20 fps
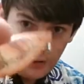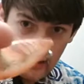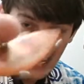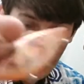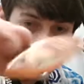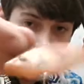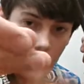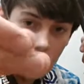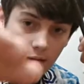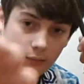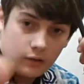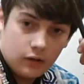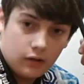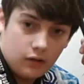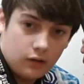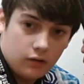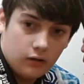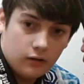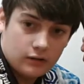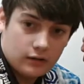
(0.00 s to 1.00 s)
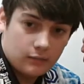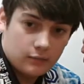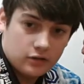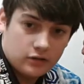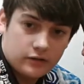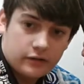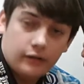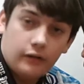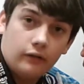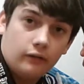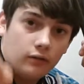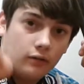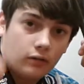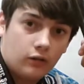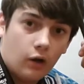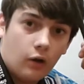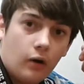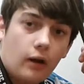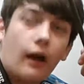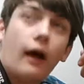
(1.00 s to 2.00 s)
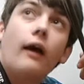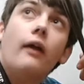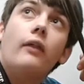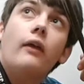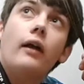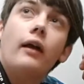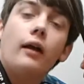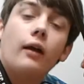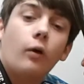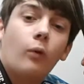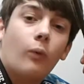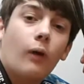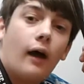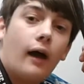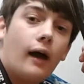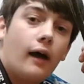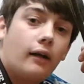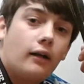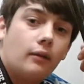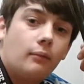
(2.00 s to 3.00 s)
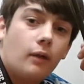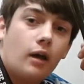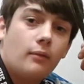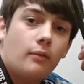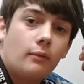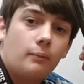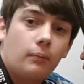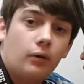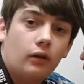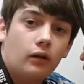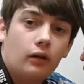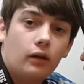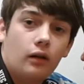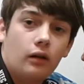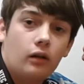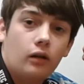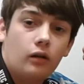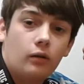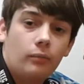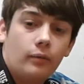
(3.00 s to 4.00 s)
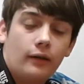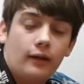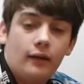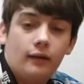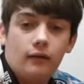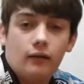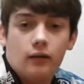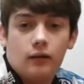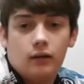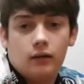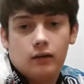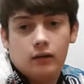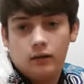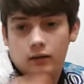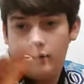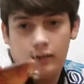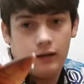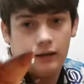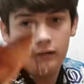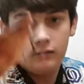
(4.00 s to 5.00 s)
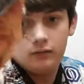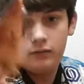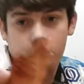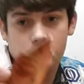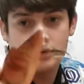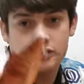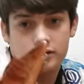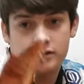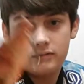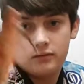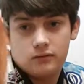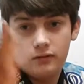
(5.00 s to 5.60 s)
all I'm going to do is I'm just going to throw it out there and wind and maybe pull it a little bit. And just,